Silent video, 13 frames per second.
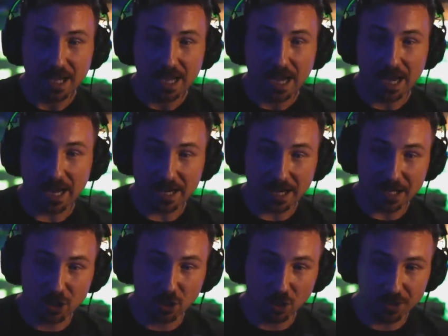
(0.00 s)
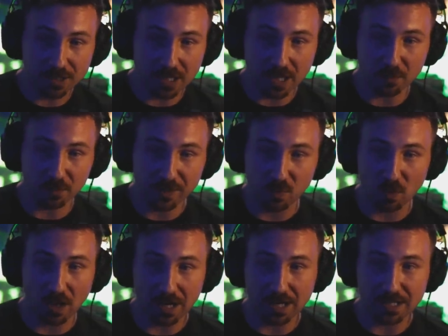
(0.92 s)
and I could not
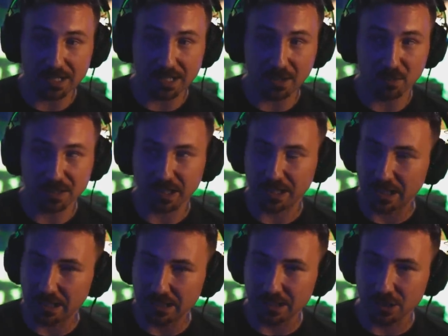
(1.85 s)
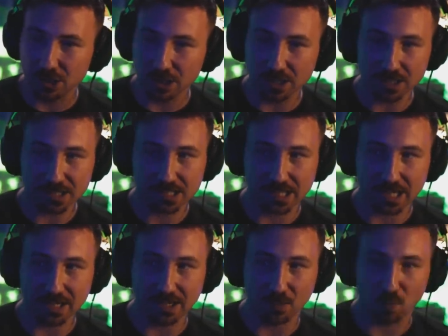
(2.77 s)
rewind. And I was like, did she just
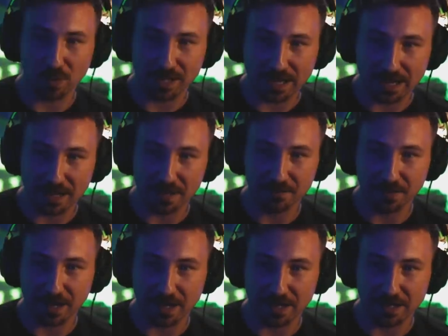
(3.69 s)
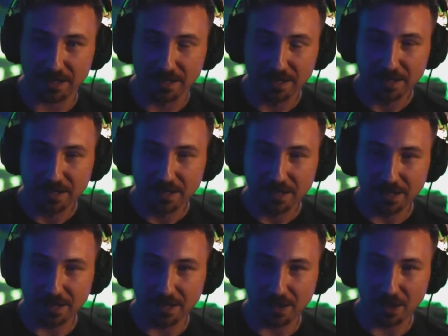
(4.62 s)
say that we have a
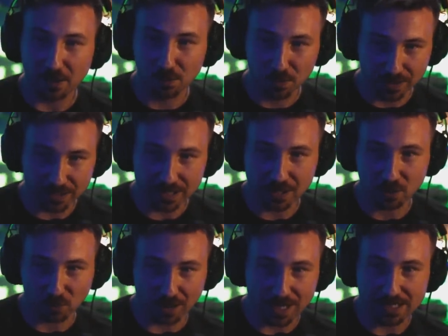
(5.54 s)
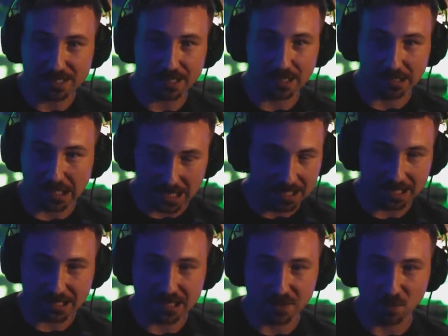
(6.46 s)
uh, a really great
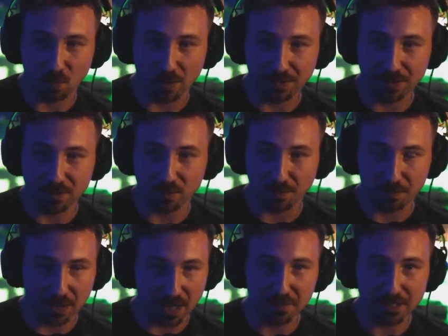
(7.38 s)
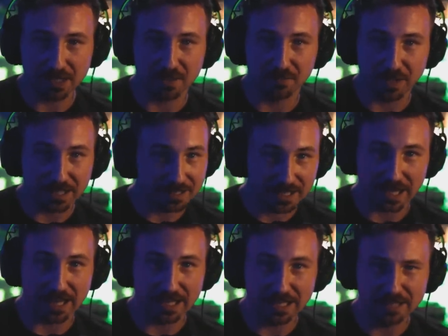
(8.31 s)
alliance with the Republic of
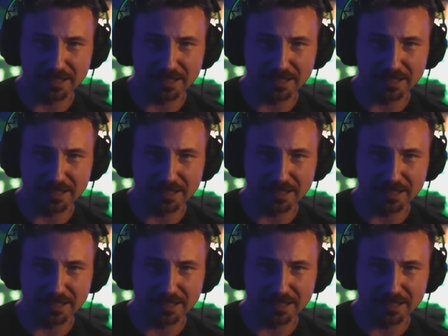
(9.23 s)
NK?